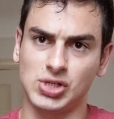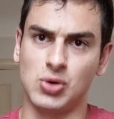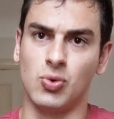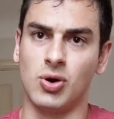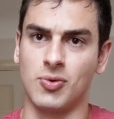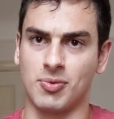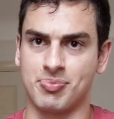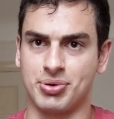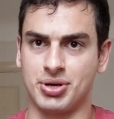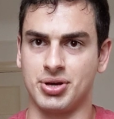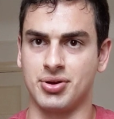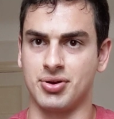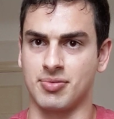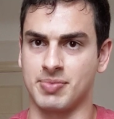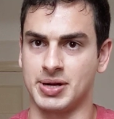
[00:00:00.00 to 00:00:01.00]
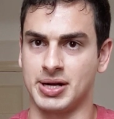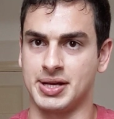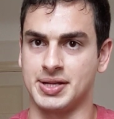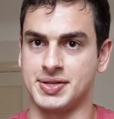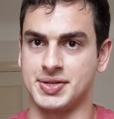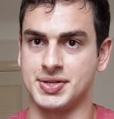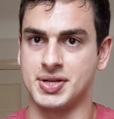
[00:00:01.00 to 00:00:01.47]
at what we're putting in our
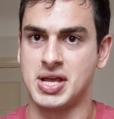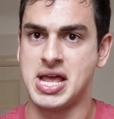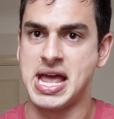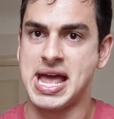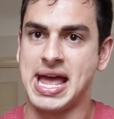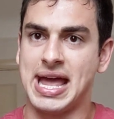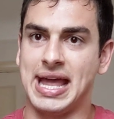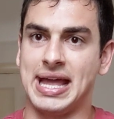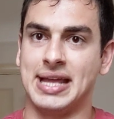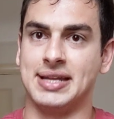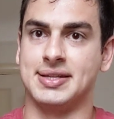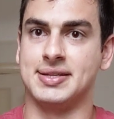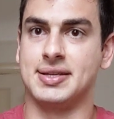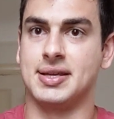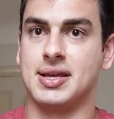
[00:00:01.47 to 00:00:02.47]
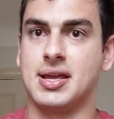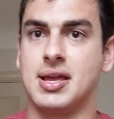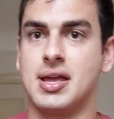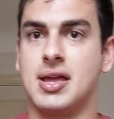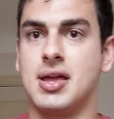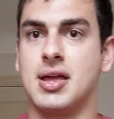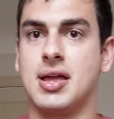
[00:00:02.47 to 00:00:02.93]
bodies. And
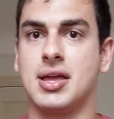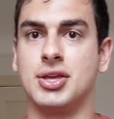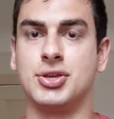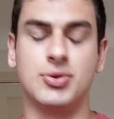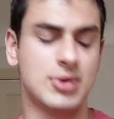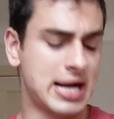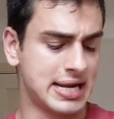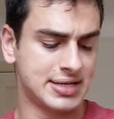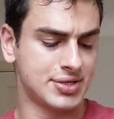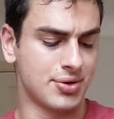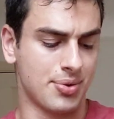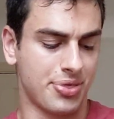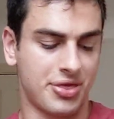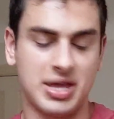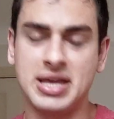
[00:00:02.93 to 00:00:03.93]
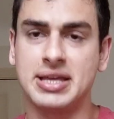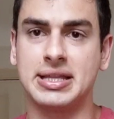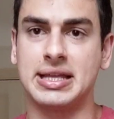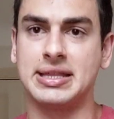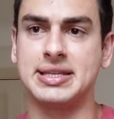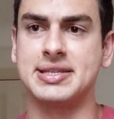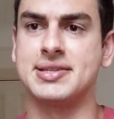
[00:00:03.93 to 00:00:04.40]
you guys don't think
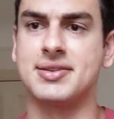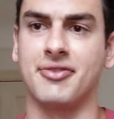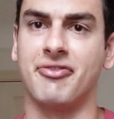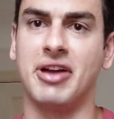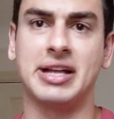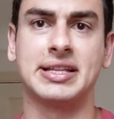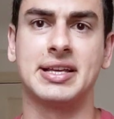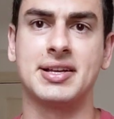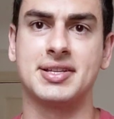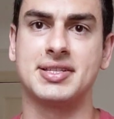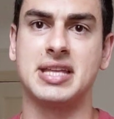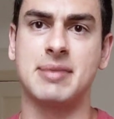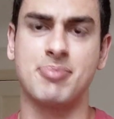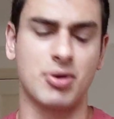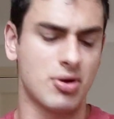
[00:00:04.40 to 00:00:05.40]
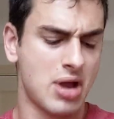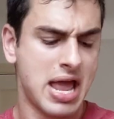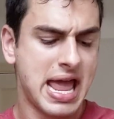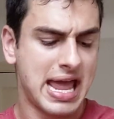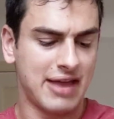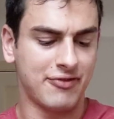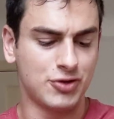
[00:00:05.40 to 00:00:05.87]
that this is affecting us deeper?
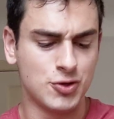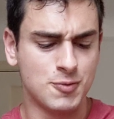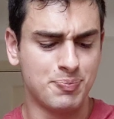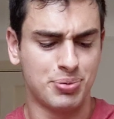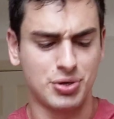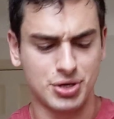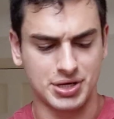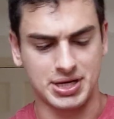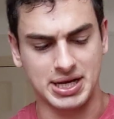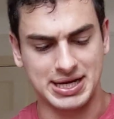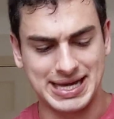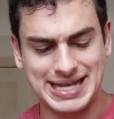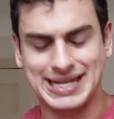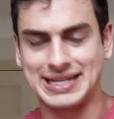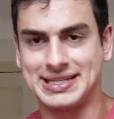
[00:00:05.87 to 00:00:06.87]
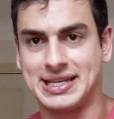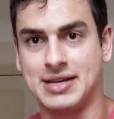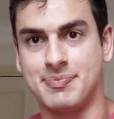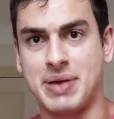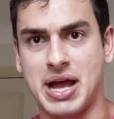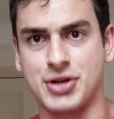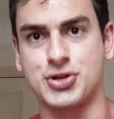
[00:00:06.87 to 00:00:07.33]
If you put a
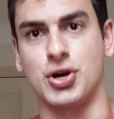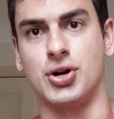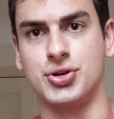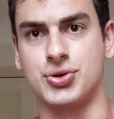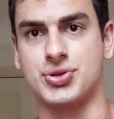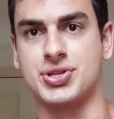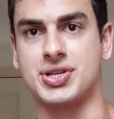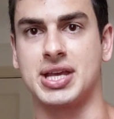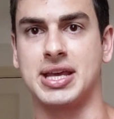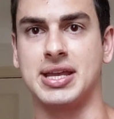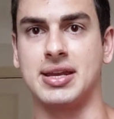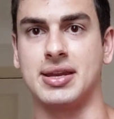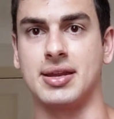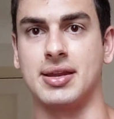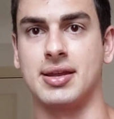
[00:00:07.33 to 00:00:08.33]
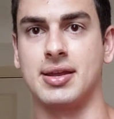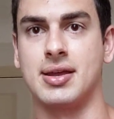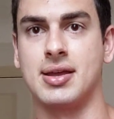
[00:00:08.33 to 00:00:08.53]
nicotine patch on your skin,